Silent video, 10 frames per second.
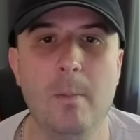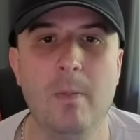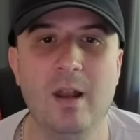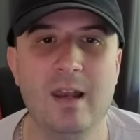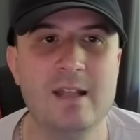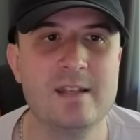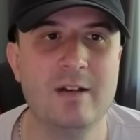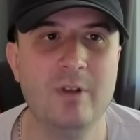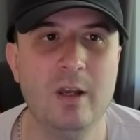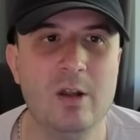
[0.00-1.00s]
Let's
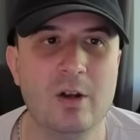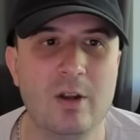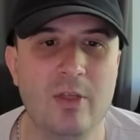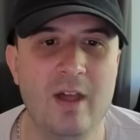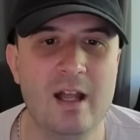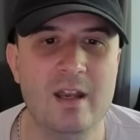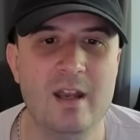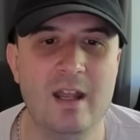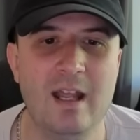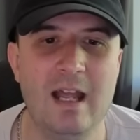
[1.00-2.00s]
have a look then
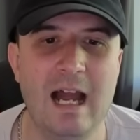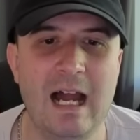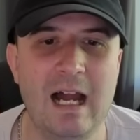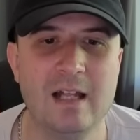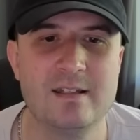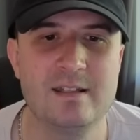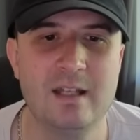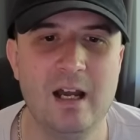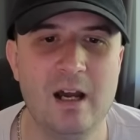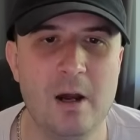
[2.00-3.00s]
at
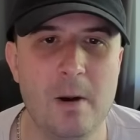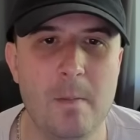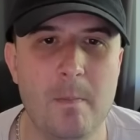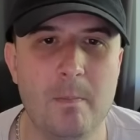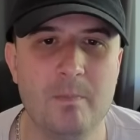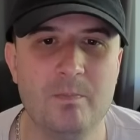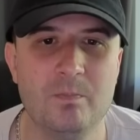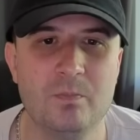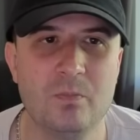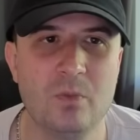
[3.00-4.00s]
the
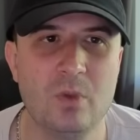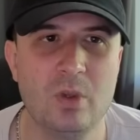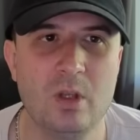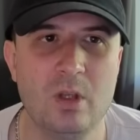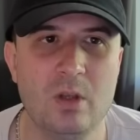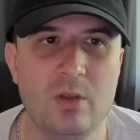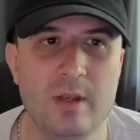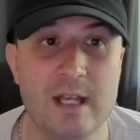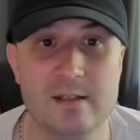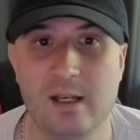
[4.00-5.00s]

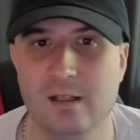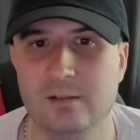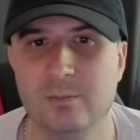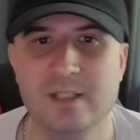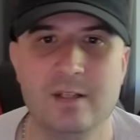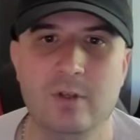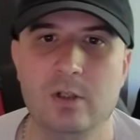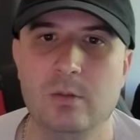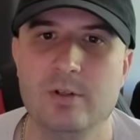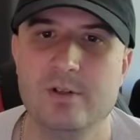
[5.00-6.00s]
next set. Let's have a
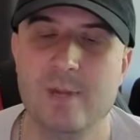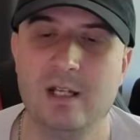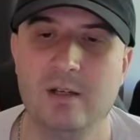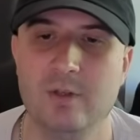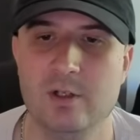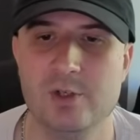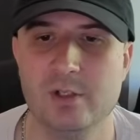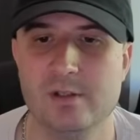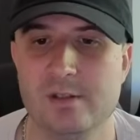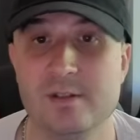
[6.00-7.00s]
look at Prismatic
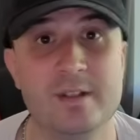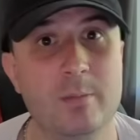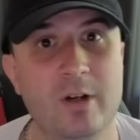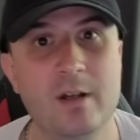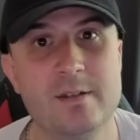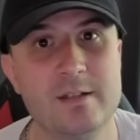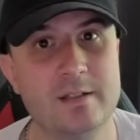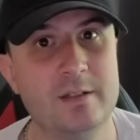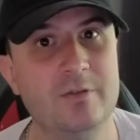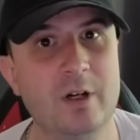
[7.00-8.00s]
Evolutions. To summarize,
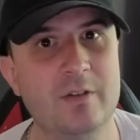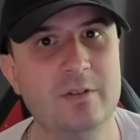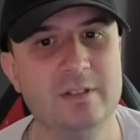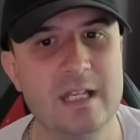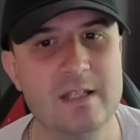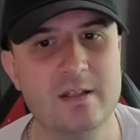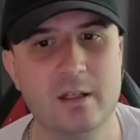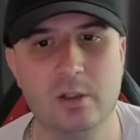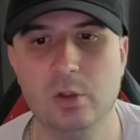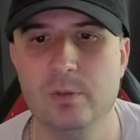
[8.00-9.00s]
Destined Rivals is a
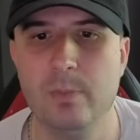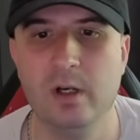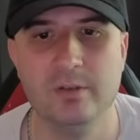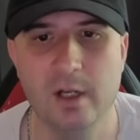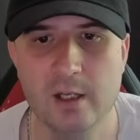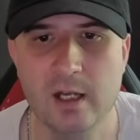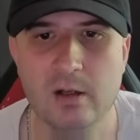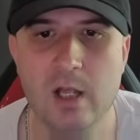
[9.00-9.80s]
good buy right now.